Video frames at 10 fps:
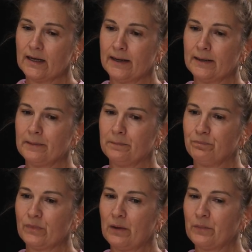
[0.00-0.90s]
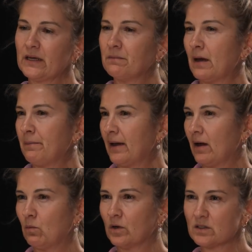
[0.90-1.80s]
And we can map
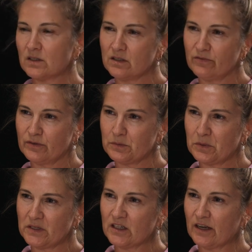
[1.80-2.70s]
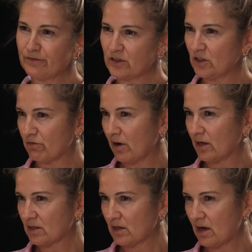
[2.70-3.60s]
out what's the difference between your left and your
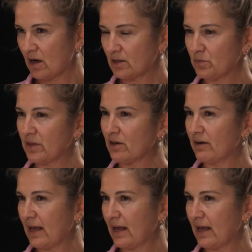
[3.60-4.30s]
right sides, whether you're an